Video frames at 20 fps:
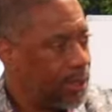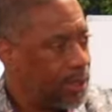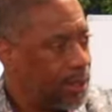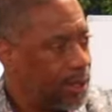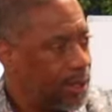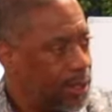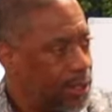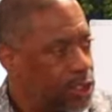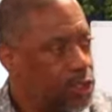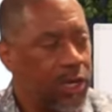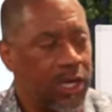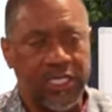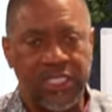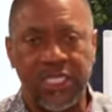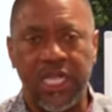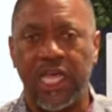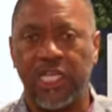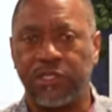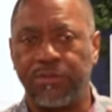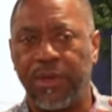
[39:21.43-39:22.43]
So it
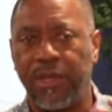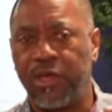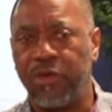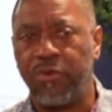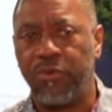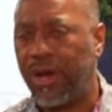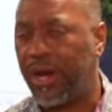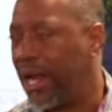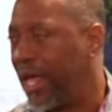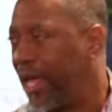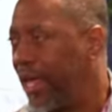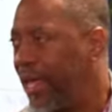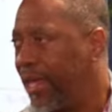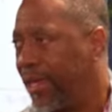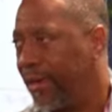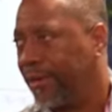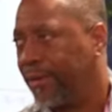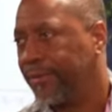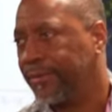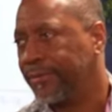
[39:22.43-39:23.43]
tells me you really ain't eating.